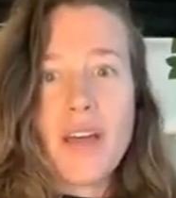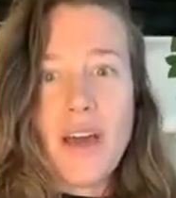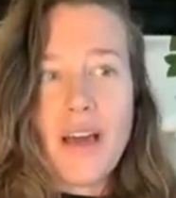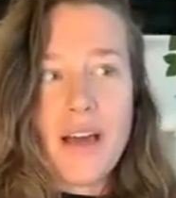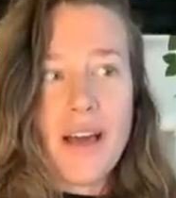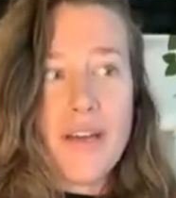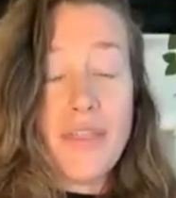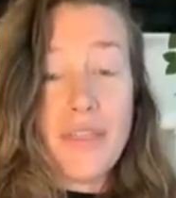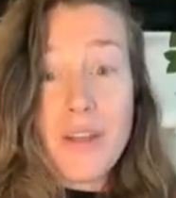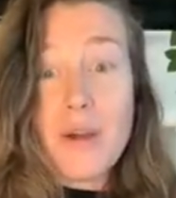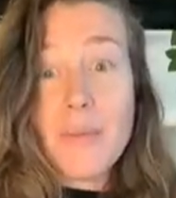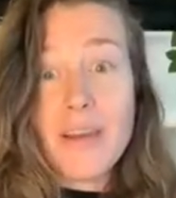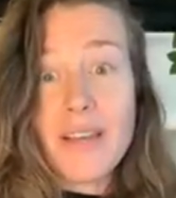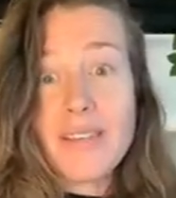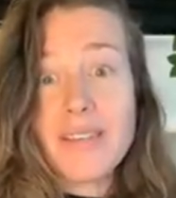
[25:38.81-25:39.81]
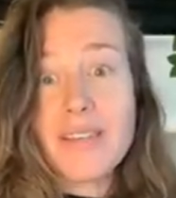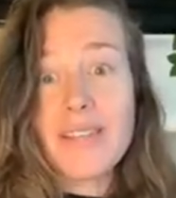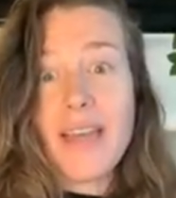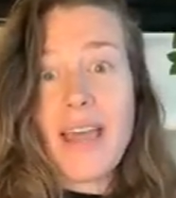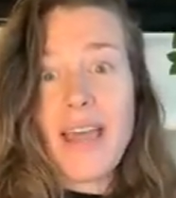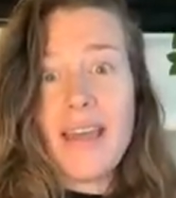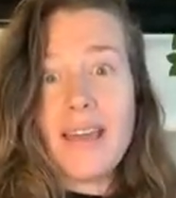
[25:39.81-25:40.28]
therapists
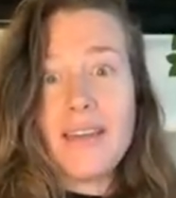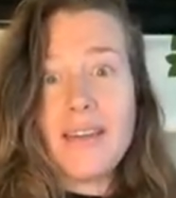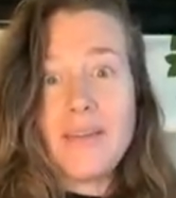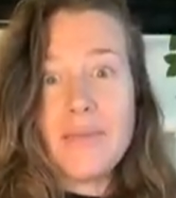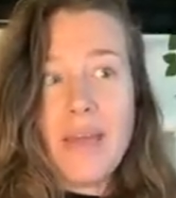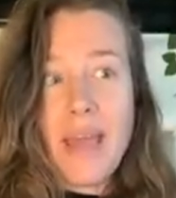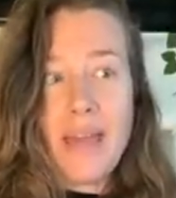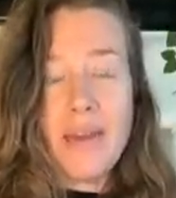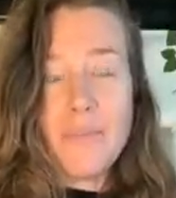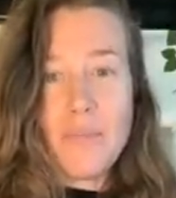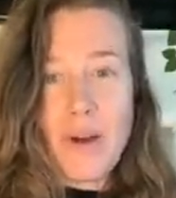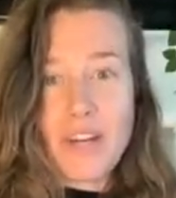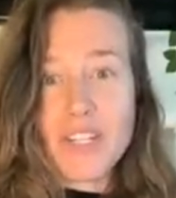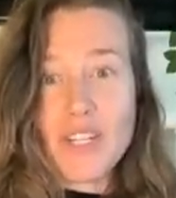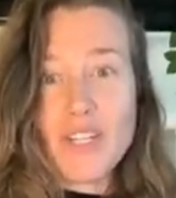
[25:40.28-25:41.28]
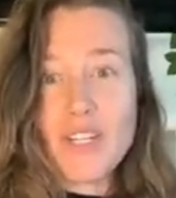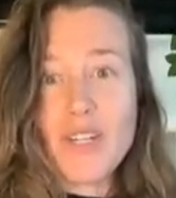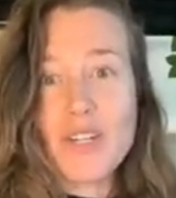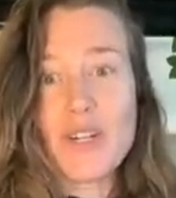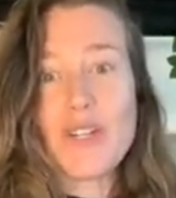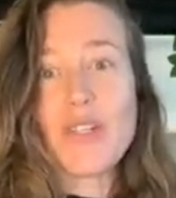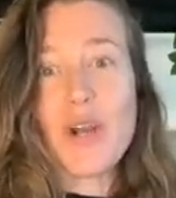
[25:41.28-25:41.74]
and
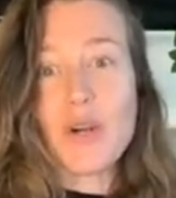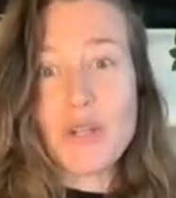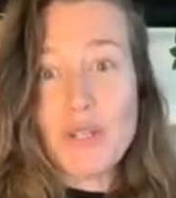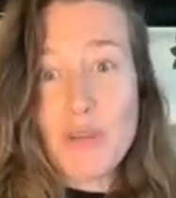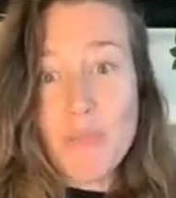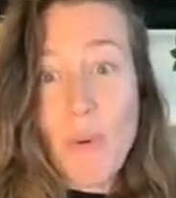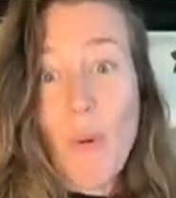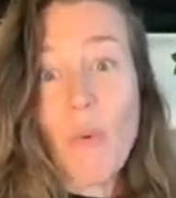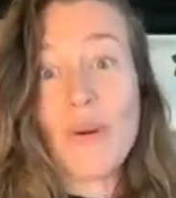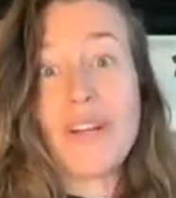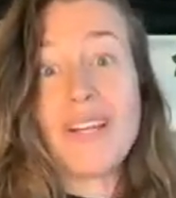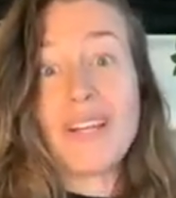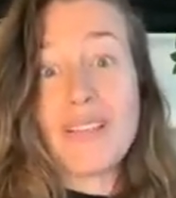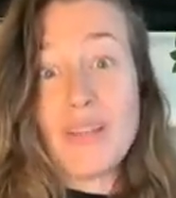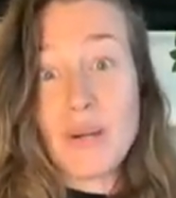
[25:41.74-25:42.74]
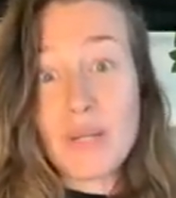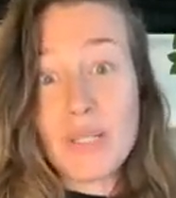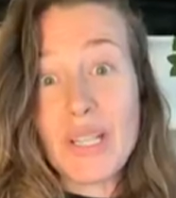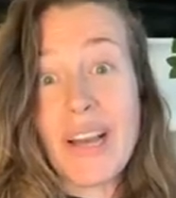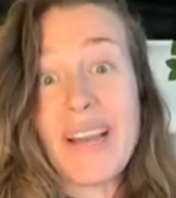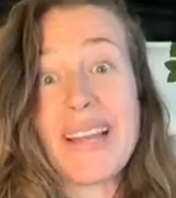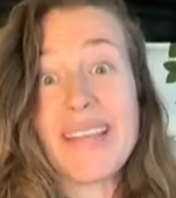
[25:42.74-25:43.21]
practitioners are supporting their
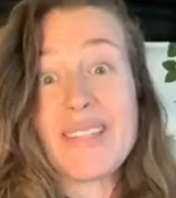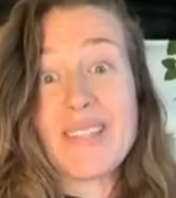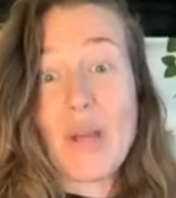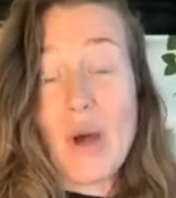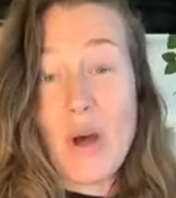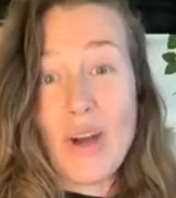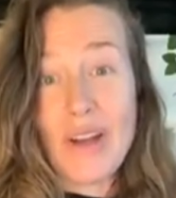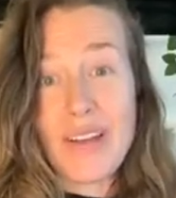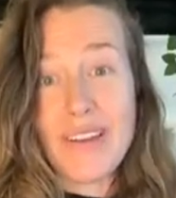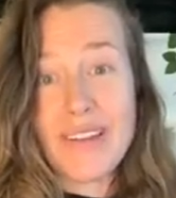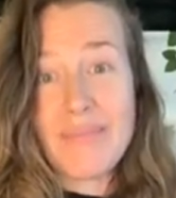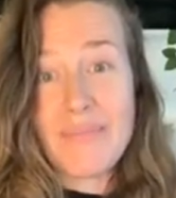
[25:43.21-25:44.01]
clients on.